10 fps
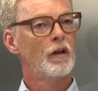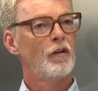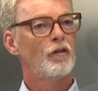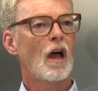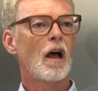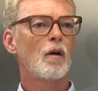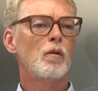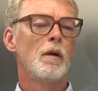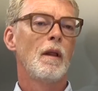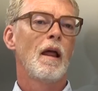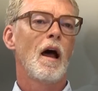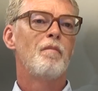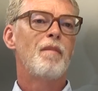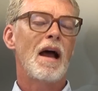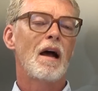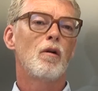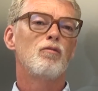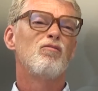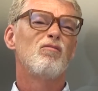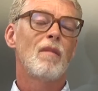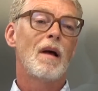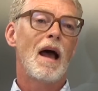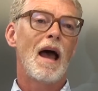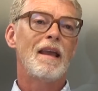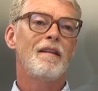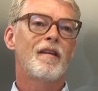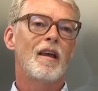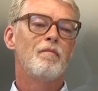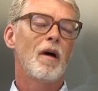So about 18